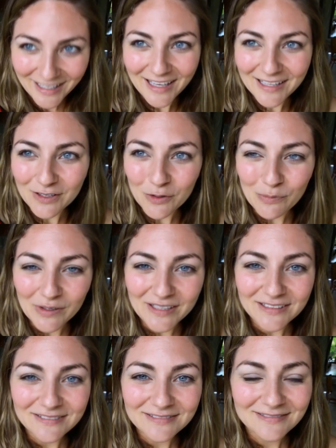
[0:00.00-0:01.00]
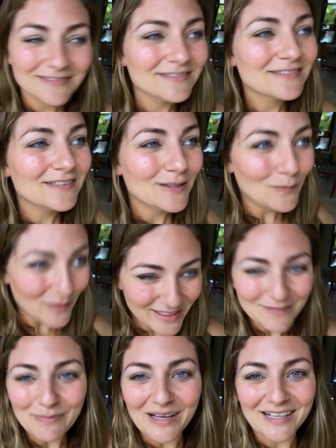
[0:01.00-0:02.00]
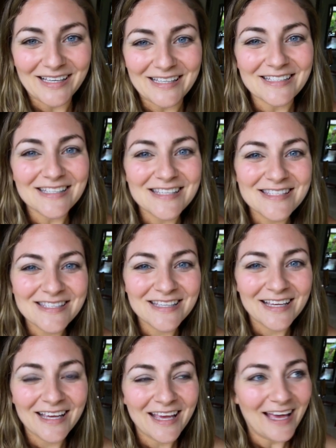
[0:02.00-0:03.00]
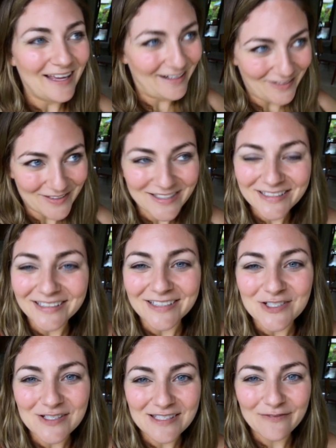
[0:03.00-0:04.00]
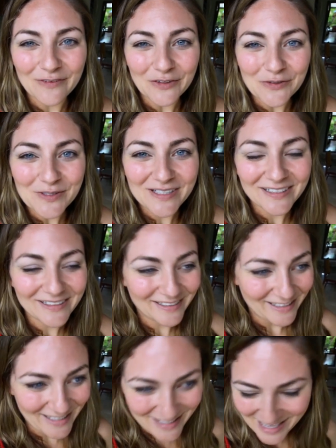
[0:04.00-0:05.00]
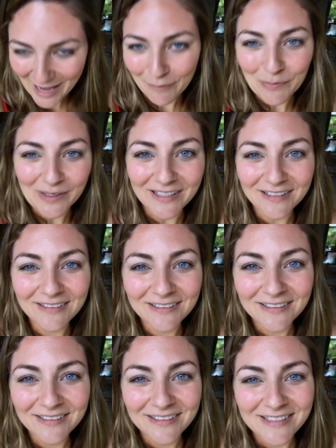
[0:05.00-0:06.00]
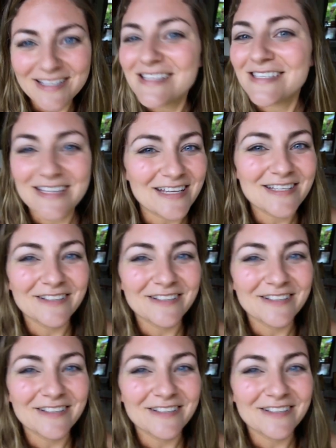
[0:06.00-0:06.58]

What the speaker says: in Ubud with the monkeys and all the delicious food. It's happening. Stay